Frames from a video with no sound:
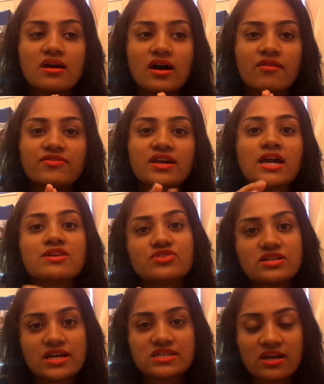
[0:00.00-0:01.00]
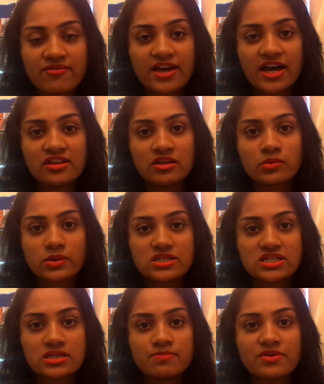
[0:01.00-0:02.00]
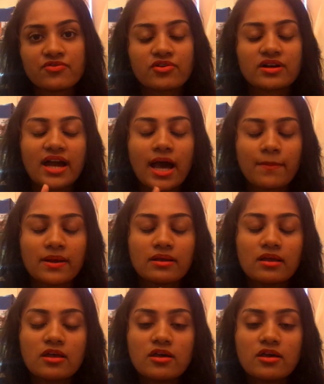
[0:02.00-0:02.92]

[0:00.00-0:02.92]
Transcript: of the entry test of that university before it happened.